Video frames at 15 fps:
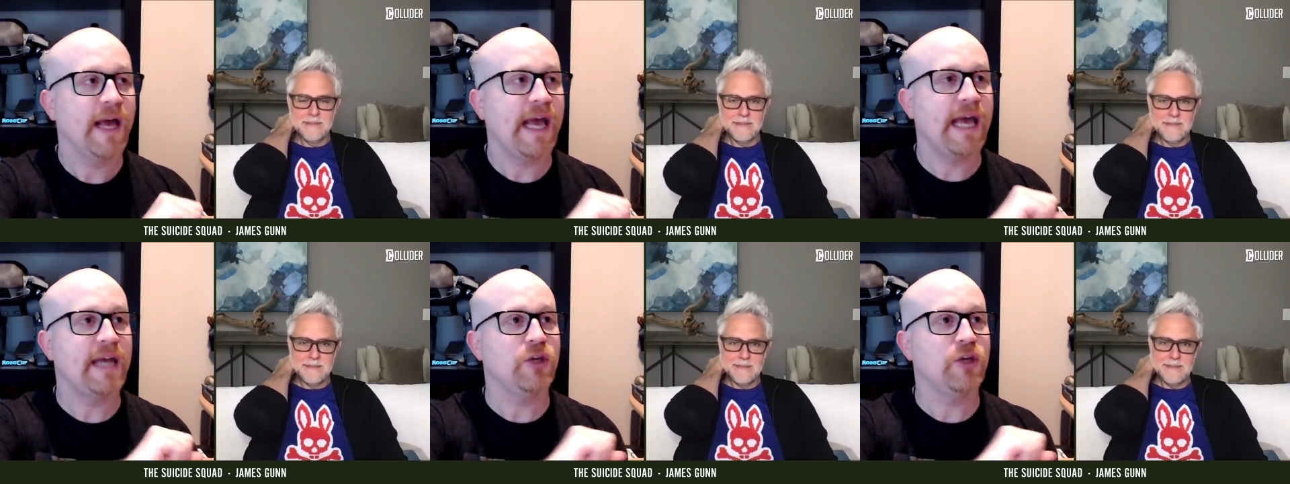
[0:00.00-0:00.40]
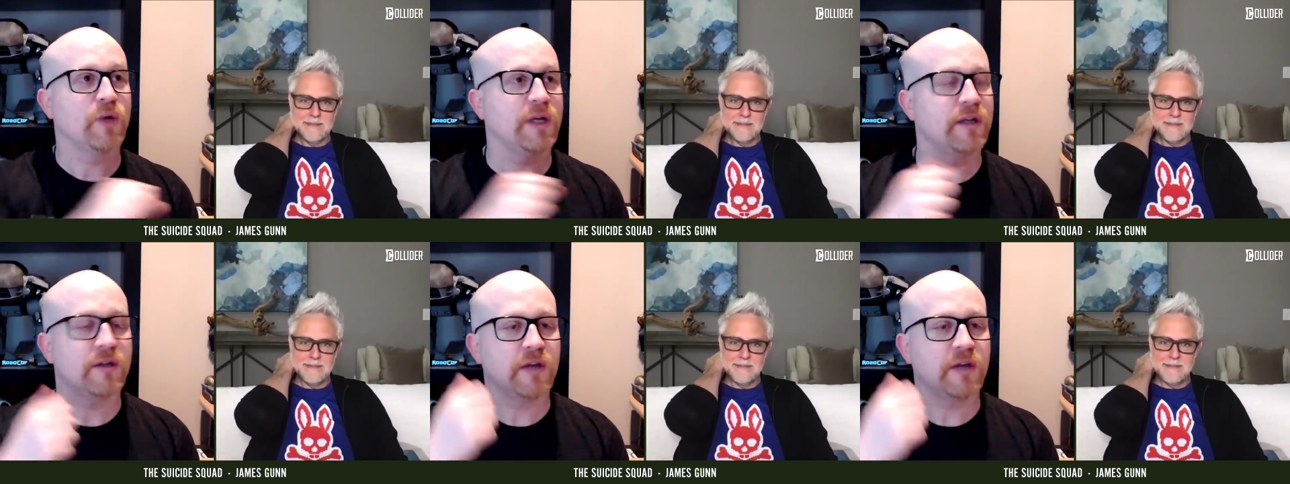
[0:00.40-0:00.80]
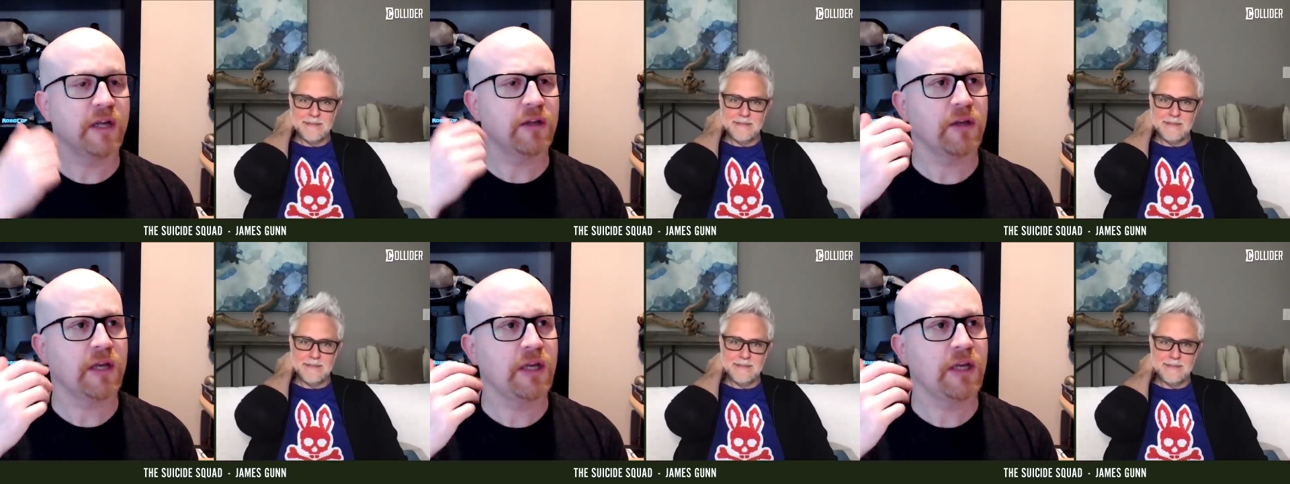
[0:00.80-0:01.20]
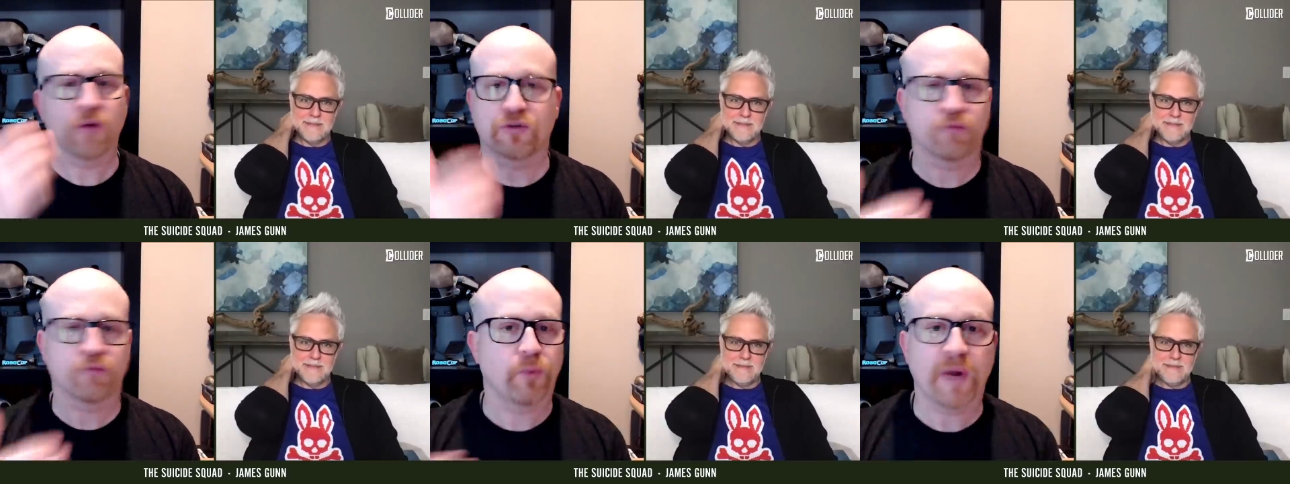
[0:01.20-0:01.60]
Speaker 1: and you can. It, he
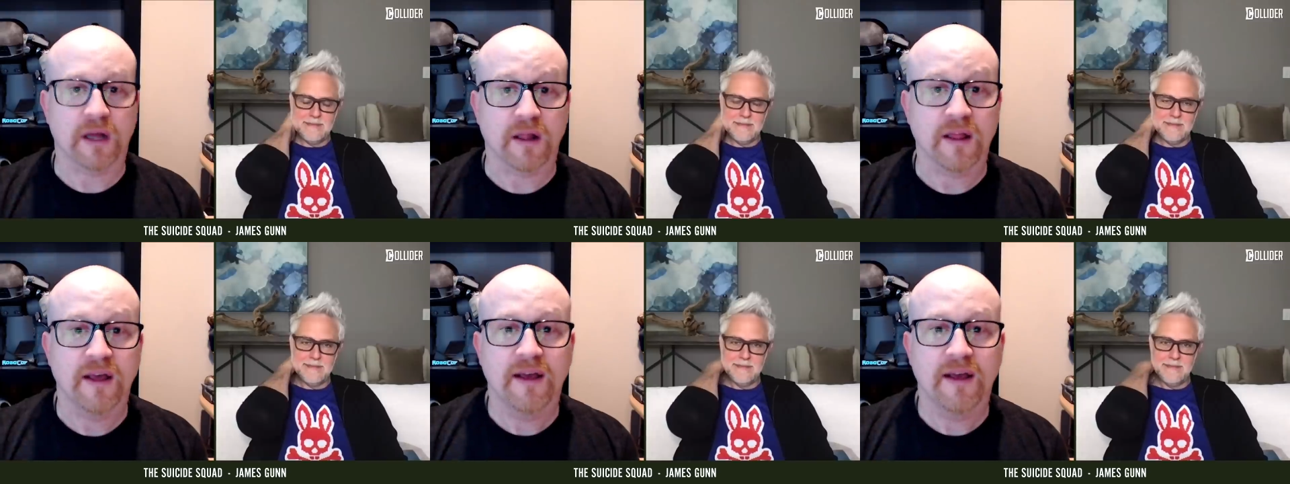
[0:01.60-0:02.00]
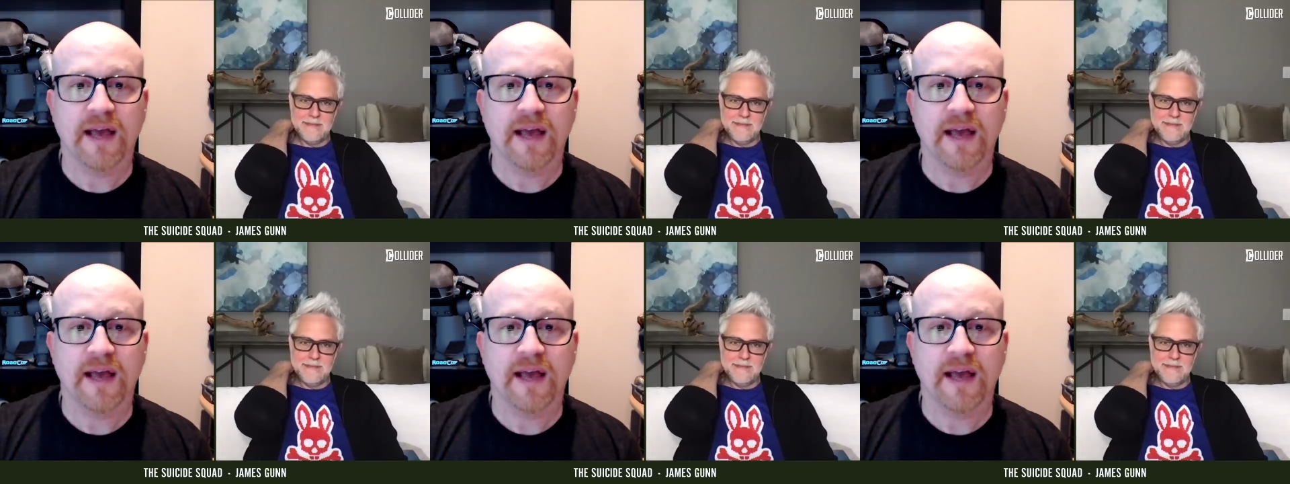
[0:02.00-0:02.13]
looks real.